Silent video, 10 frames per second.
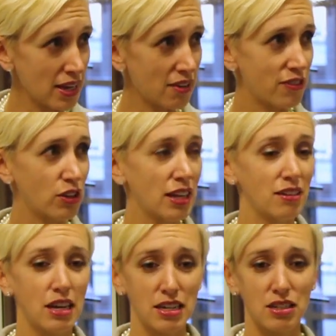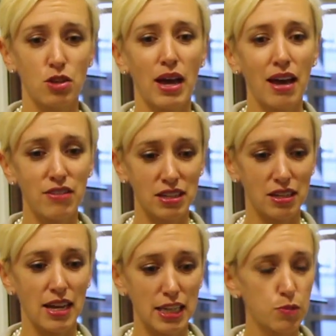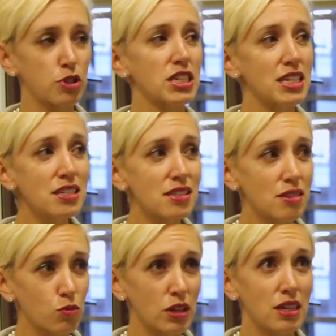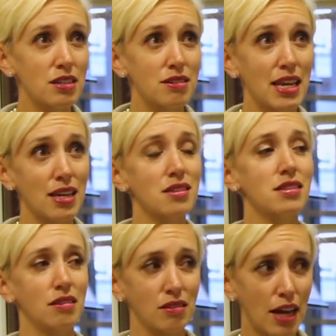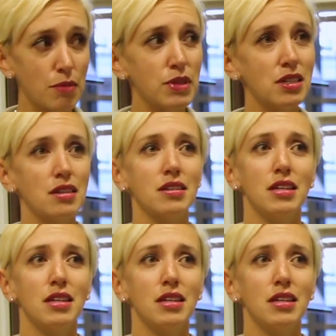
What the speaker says: I felt as though having an expertise in dance and alignment and